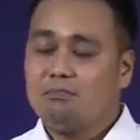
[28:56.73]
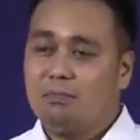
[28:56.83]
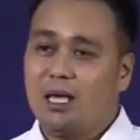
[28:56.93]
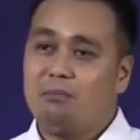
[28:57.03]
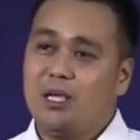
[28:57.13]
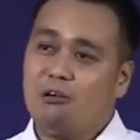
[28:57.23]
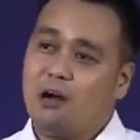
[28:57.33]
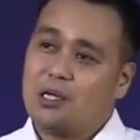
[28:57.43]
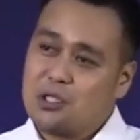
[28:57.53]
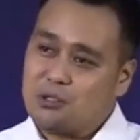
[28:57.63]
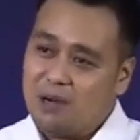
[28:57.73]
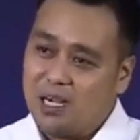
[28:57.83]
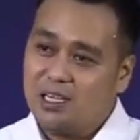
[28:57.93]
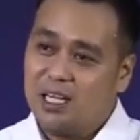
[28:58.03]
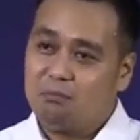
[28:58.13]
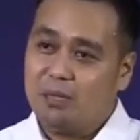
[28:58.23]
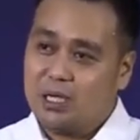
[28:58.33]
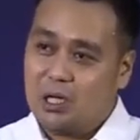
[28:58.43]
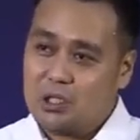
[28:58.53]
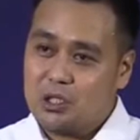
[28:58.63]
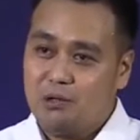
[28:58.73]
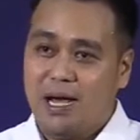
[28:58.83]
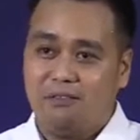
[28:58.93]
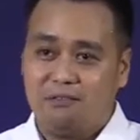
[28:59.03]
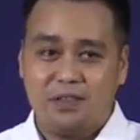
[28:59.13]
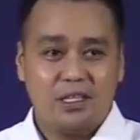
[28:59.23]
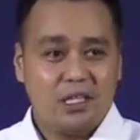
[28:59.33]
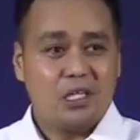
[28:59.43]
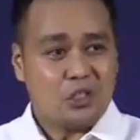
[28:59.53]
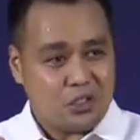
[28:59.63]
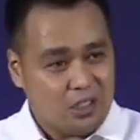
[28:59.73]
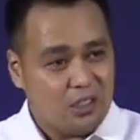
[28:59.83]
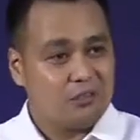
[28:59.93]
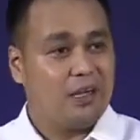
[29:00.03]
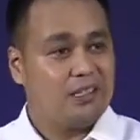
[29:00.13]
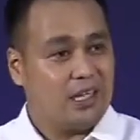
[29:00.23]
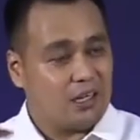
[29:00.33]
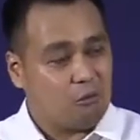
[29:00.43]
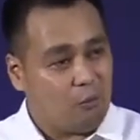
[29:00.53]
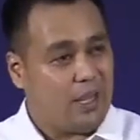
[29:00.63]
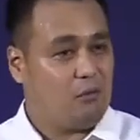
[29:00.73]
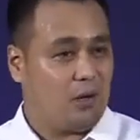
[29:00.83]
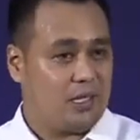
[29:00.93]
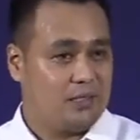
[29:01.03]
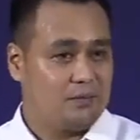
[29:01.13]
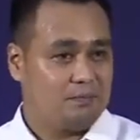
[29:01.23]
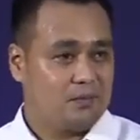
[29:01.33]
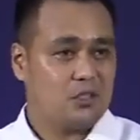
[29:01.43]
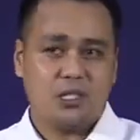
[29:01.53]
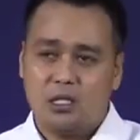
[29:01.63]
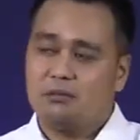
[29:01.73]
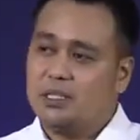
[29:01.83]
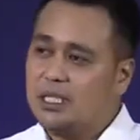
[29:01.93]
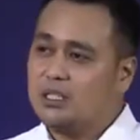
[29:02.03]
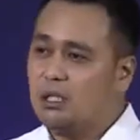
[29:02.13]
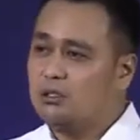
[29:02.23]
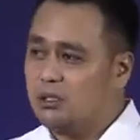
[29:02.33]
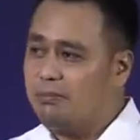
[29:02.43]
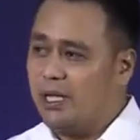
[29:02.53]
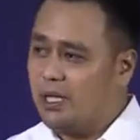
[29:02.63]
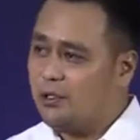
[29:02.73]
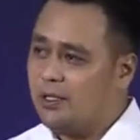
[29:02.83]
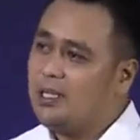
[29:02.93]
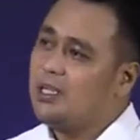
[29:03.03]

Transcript: Maybe you are struggling because you have children that are wayward, children that don't obey you.